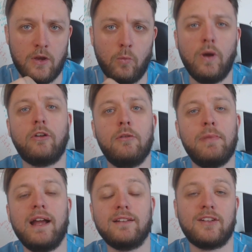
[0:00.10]
Welcome
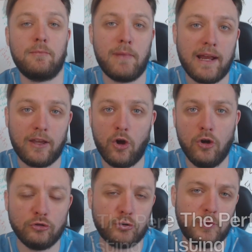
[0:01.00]
back to the Manc
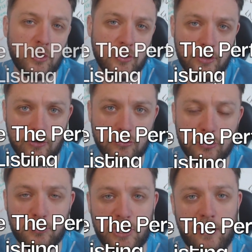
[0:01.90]
Entrepreneur
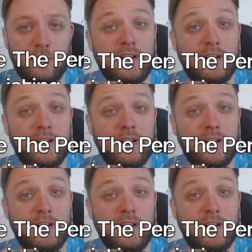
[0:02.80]
YouTube channel,